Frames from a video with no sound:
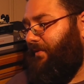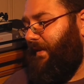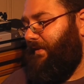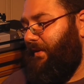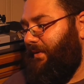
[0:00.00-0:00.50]
for
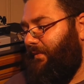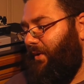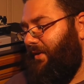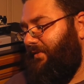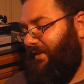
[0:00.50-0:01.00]
this little
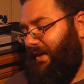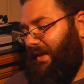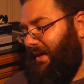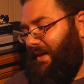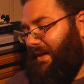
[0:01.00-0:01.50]
device.
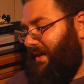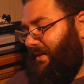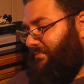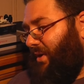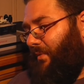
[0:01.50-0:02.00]

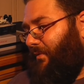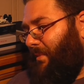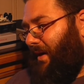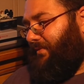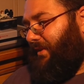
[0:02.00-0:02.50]
Beautiful
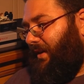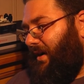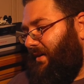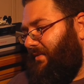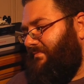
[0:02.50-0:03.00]
mouth to
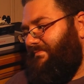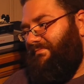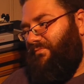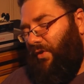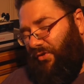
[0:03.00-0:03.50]
lung,
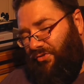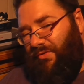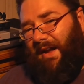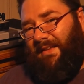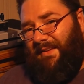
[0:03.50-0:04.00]

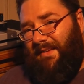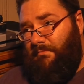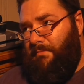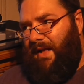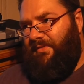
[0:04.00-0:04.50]

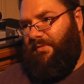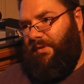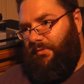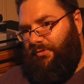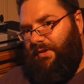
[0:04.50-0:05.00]

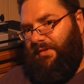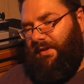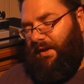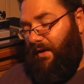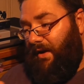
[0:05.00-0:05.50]
massively
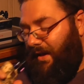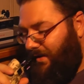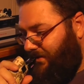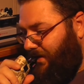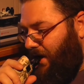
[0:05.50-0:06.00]
restricted lung
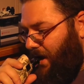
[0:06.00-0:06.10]
hits,